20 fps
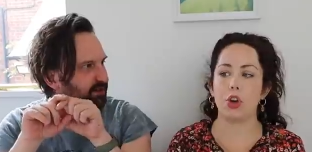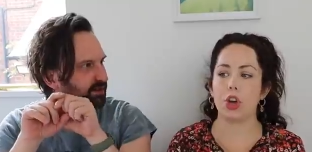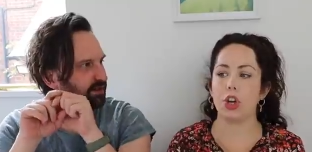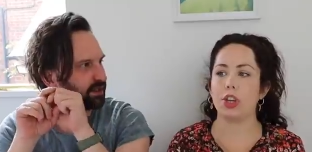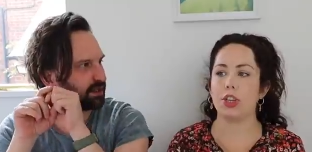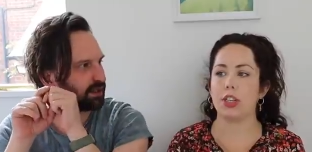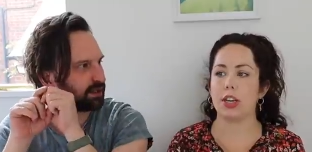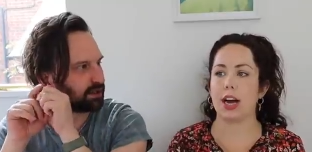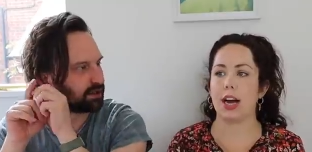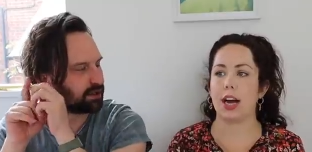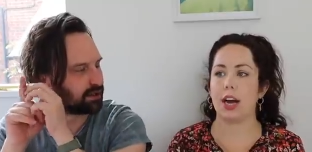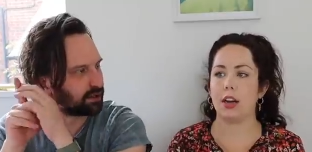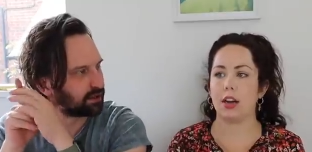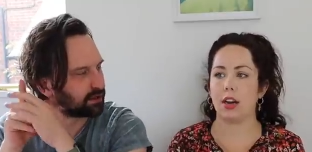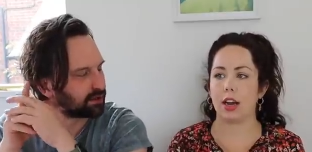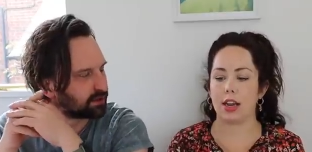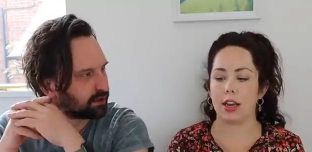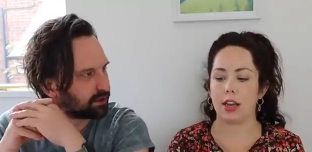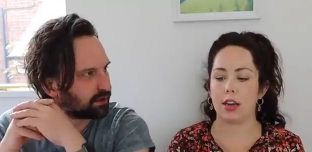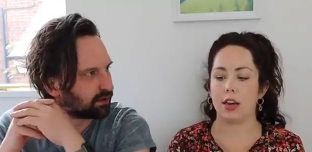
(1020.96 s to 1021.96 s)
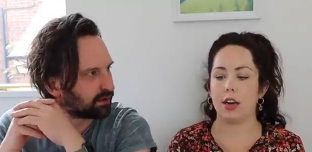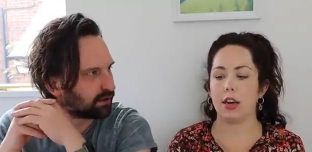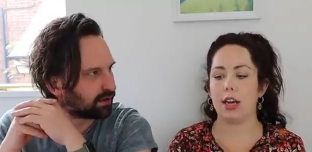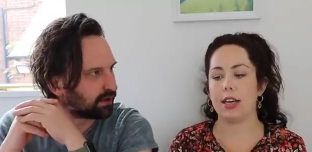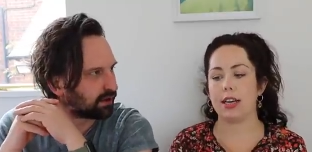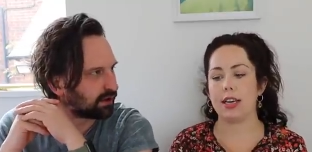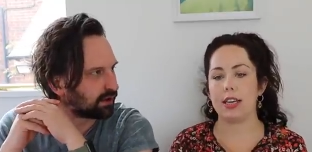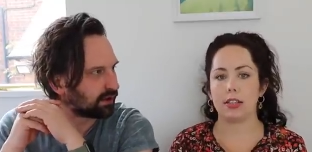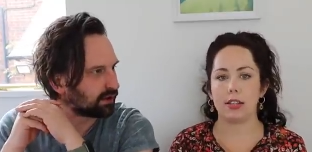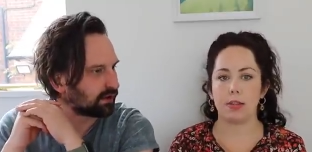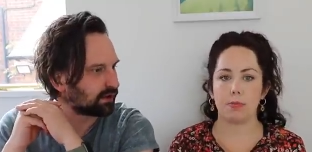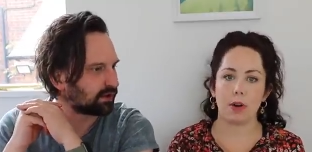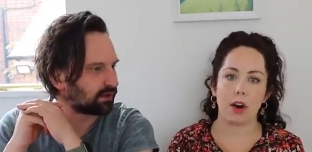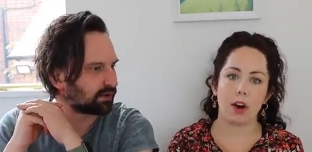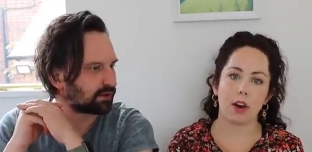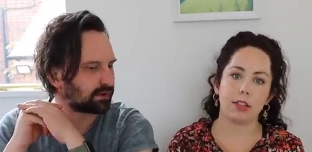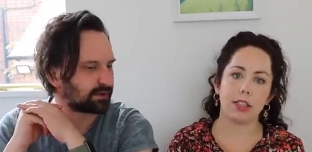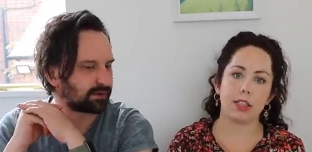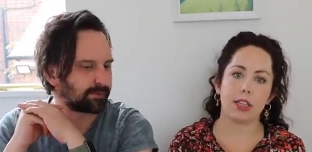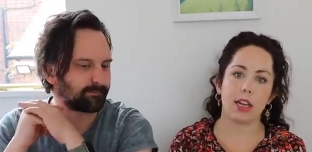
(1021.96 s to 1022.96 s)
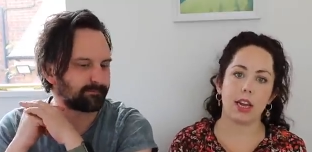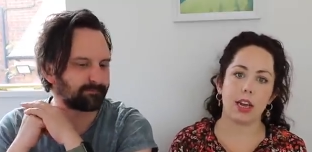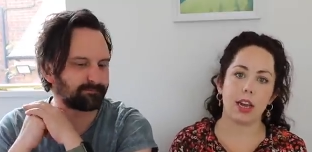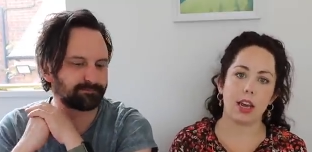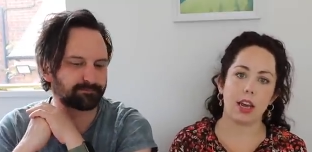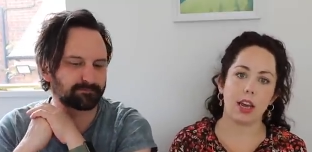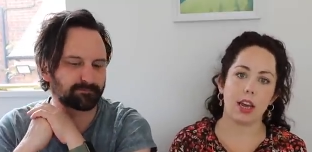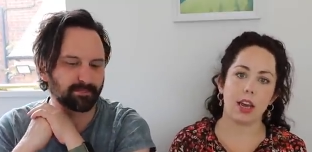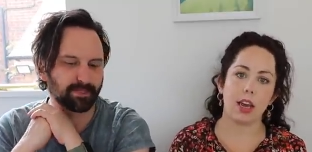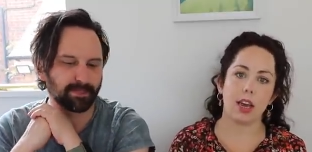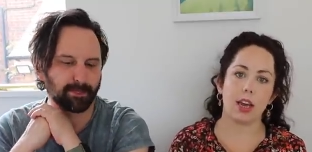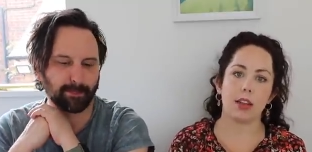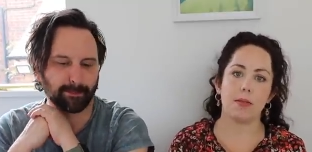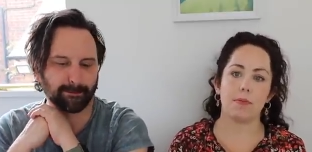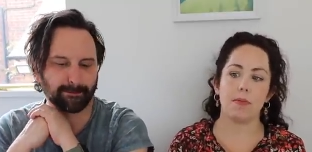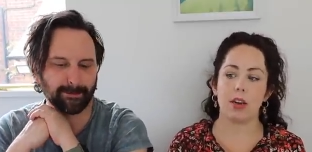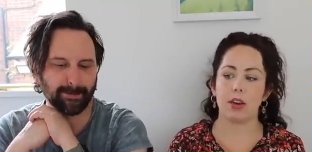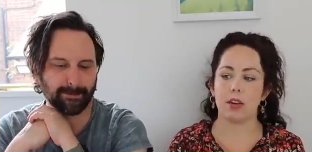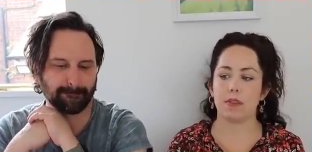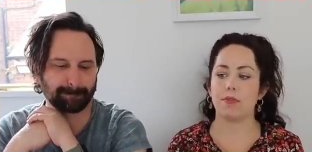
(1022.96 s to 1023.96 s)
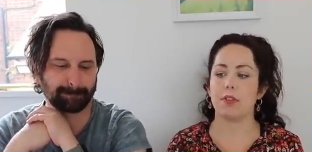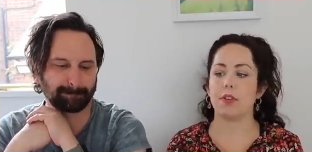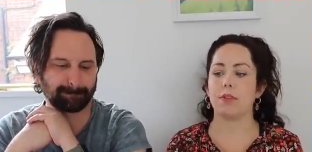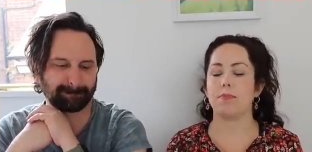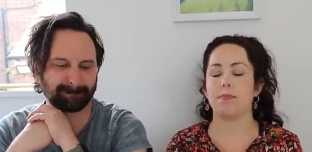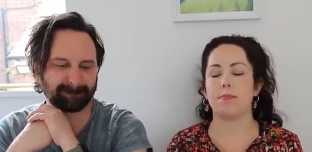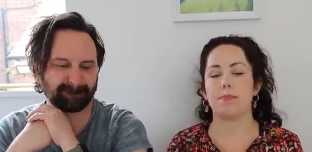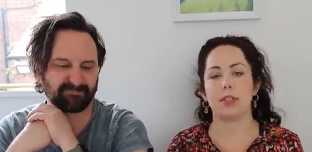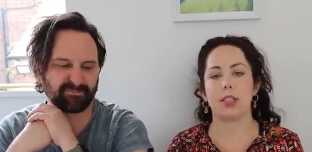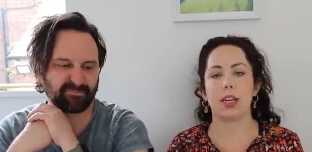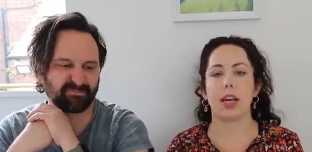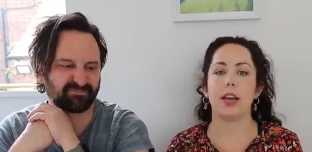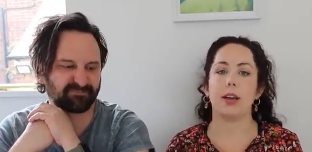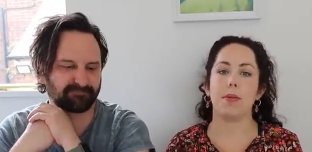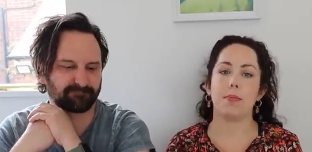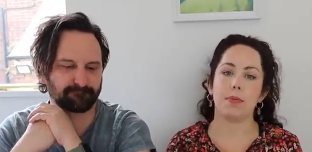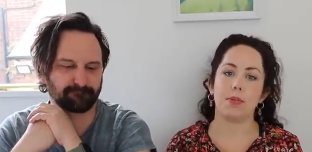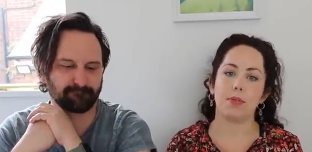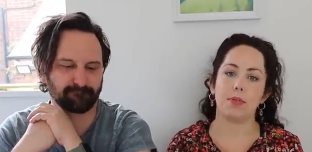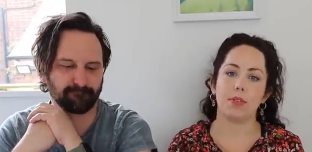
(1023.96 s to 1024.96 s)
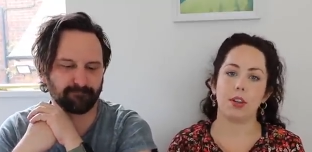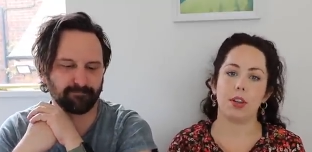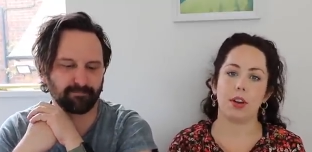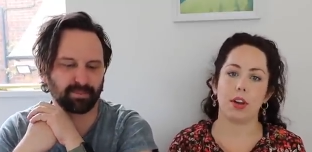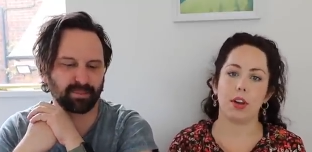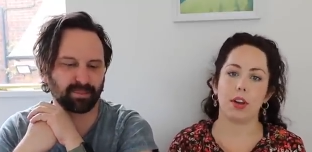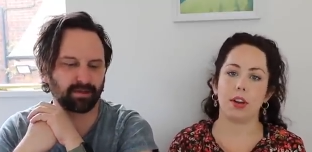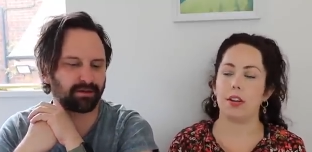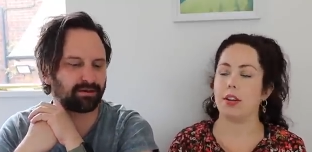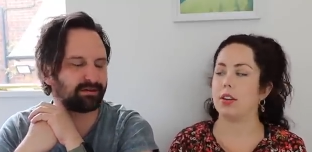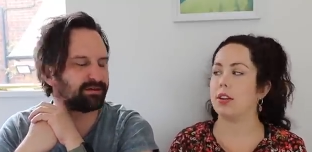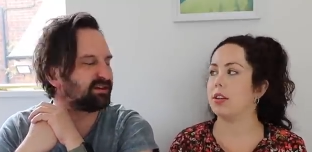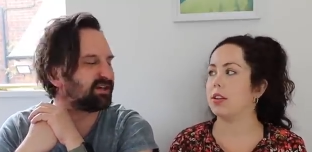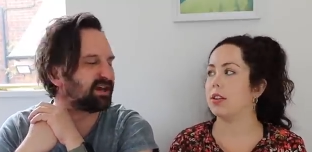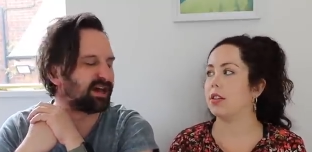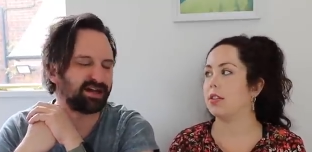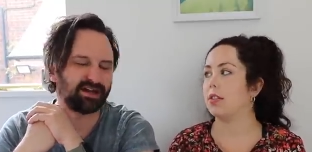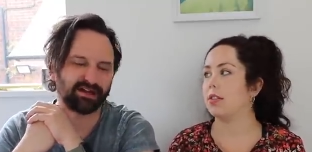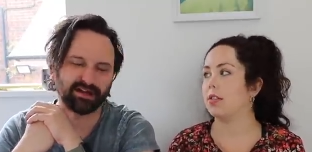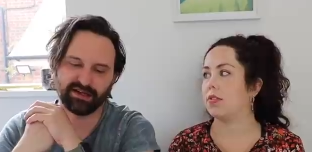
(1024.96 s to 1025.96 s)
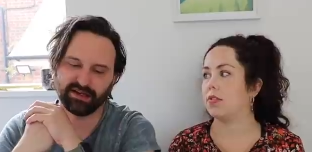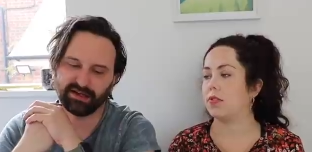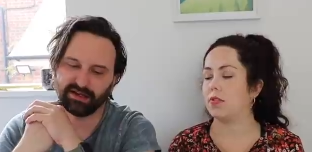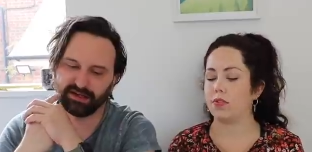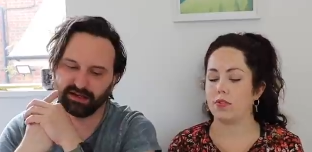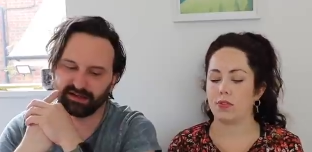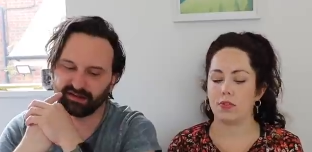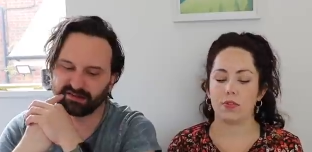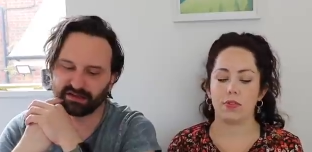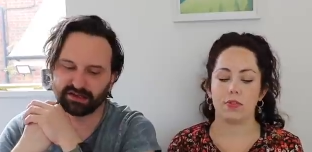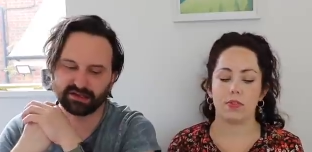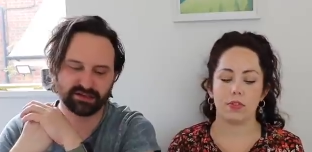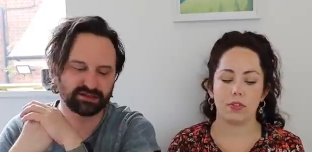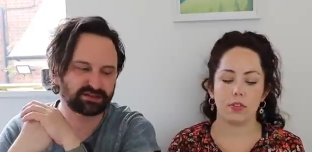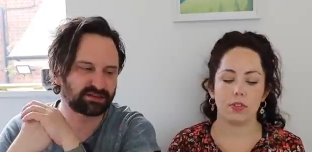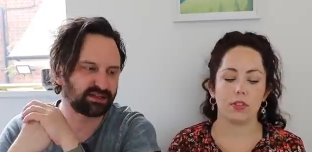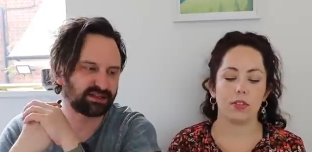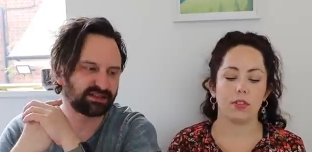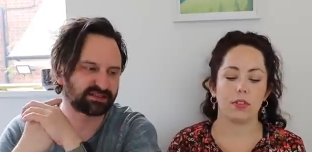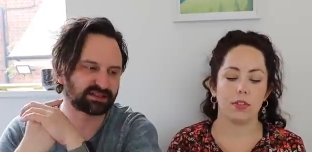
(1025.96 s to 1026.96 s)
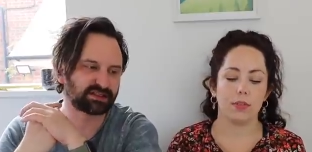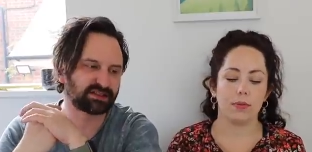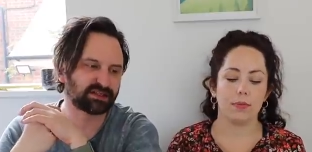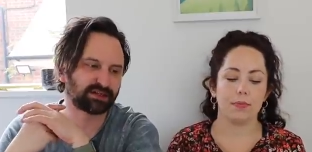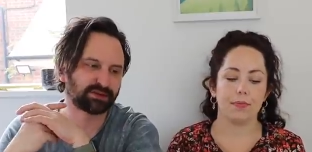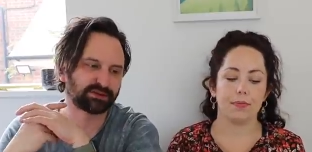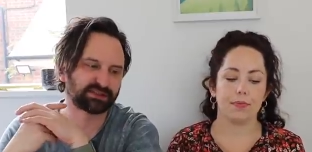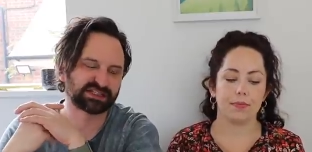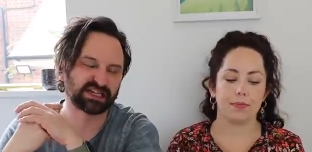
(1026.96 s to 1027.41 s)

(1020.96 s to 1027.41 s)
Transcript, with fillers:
Speaker 1: good like at kids' party in the middle of the table, you know.
Speaker 2: Yeah, he is a good. He's a good old